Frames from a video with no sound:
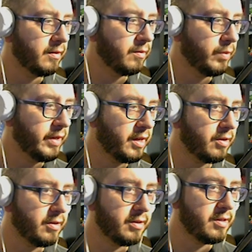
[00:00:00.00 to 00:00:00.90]
We
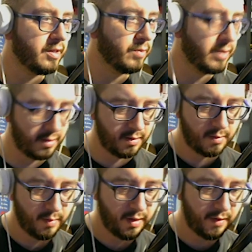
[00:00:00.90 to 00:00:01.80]
could do it,
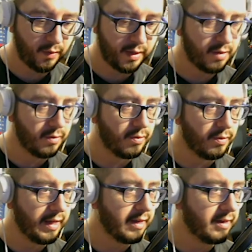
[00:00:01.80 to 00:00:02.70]
but if we do
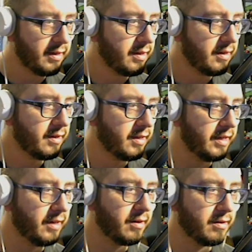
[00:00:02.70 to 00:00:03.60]
that
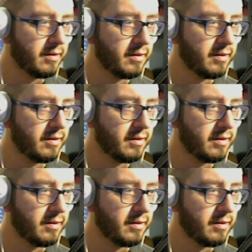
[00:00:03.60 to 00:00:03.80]
here,